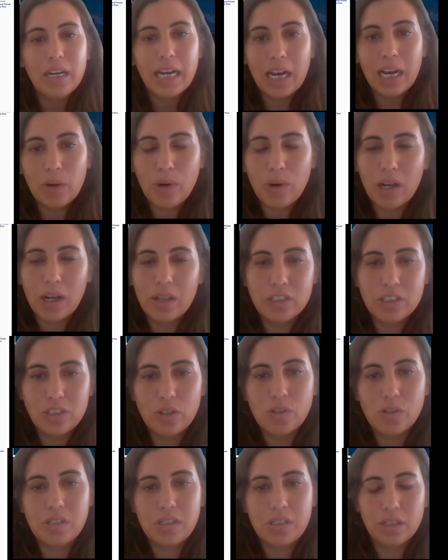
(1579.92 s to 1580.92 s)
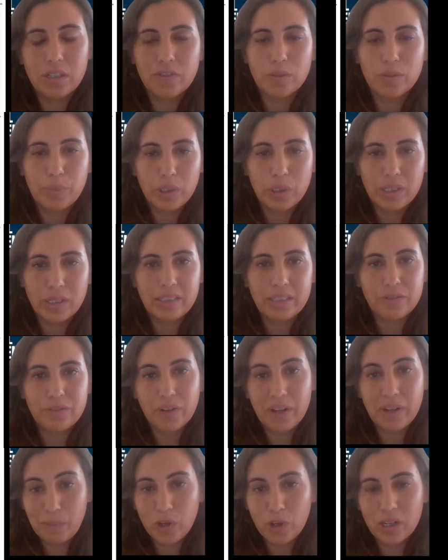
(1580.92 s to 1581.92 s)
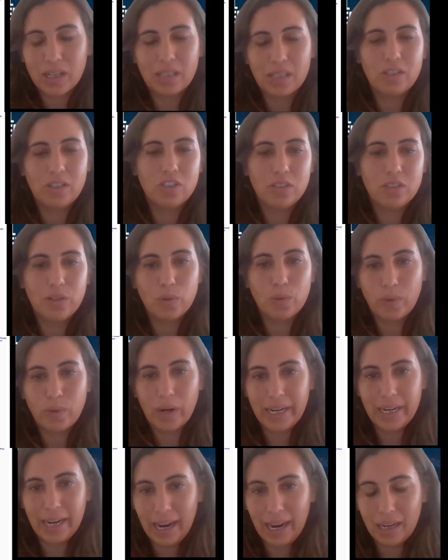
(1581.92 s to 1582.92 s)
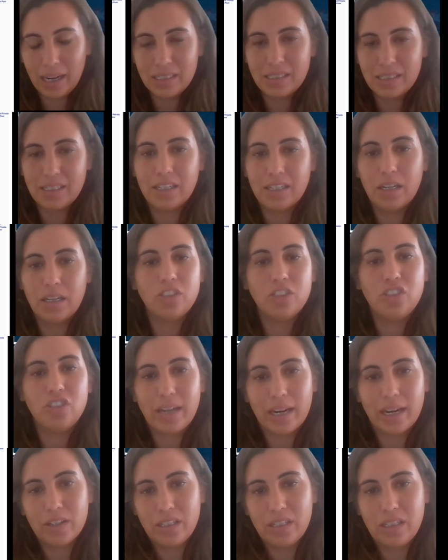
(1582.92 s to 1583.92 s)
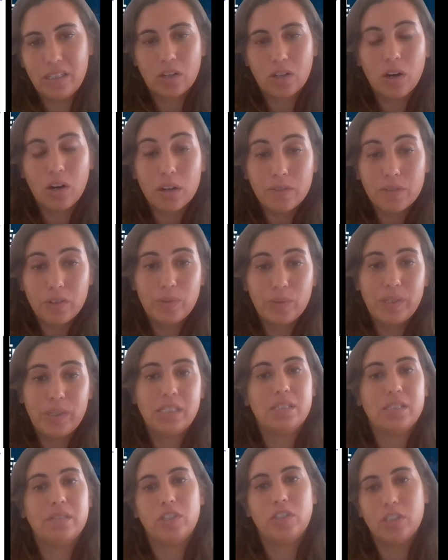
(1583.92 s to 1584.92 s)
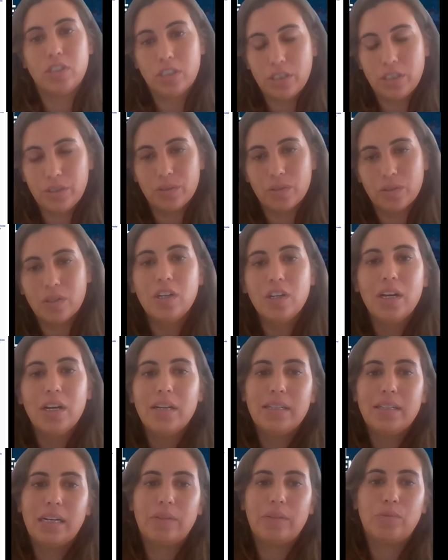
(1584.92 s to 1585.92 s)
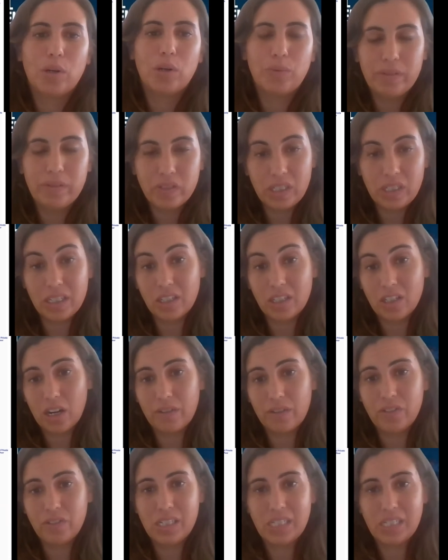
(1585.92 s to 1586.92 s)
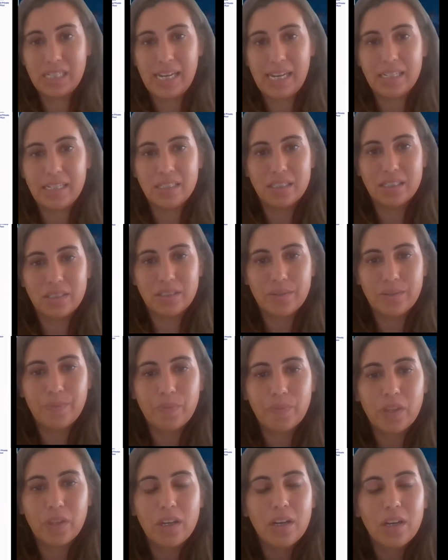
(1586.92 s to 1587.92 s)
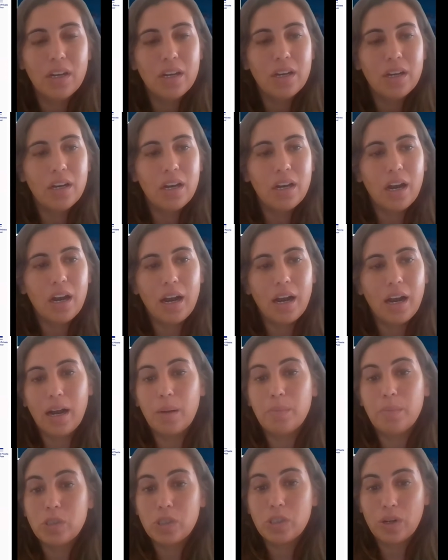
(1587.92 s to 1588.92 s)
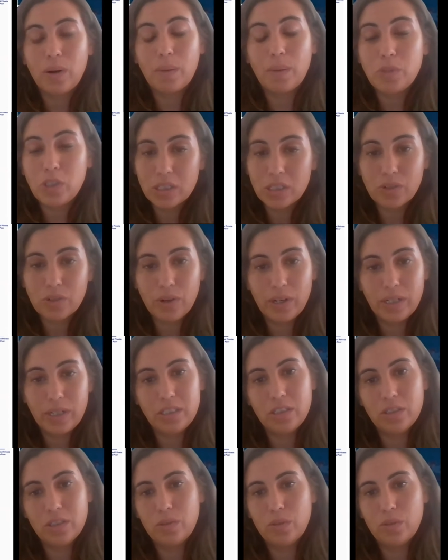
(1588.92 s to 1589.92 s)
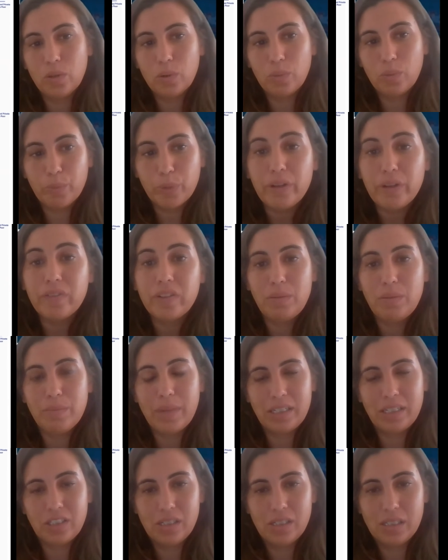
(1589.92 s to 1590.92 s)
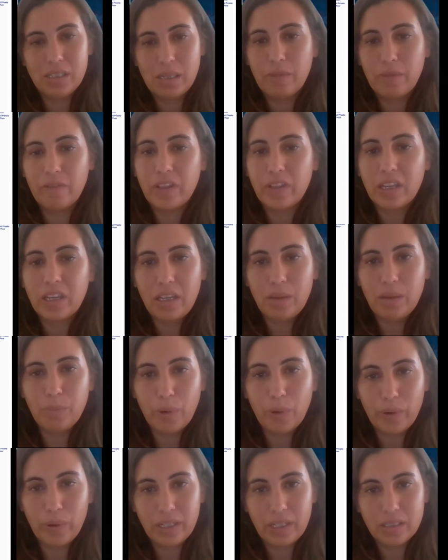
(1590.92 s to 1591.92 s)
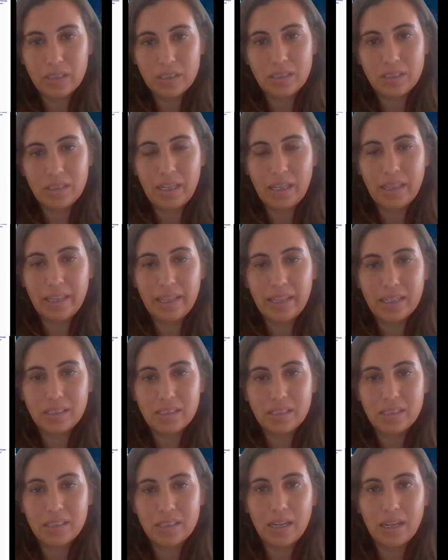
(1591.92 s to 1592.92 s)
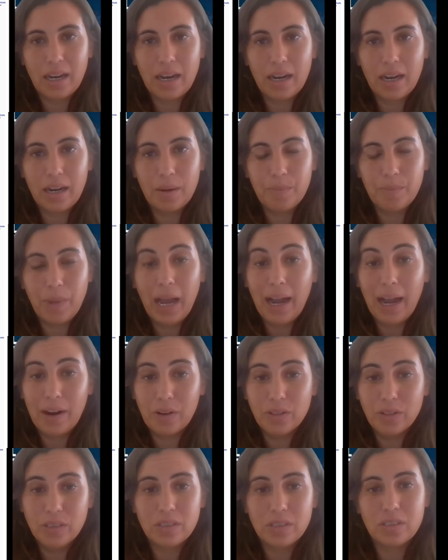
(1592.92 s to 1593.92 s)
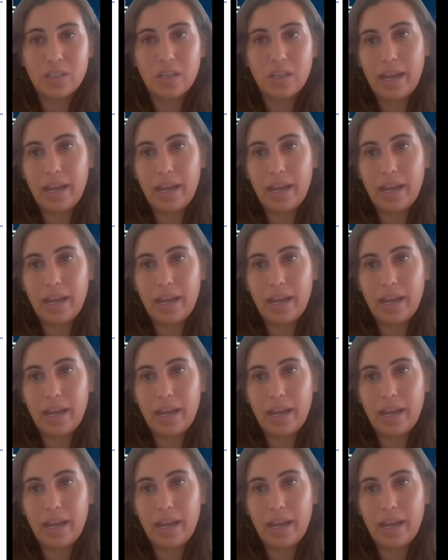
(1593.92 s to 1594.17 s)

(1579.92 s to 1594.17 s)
And while there's no silver bullet framework and there's no right answer, it's generally the confluence of the two where we've seen a lot of success. So I'm just going to briefly mention some of the key points in this house.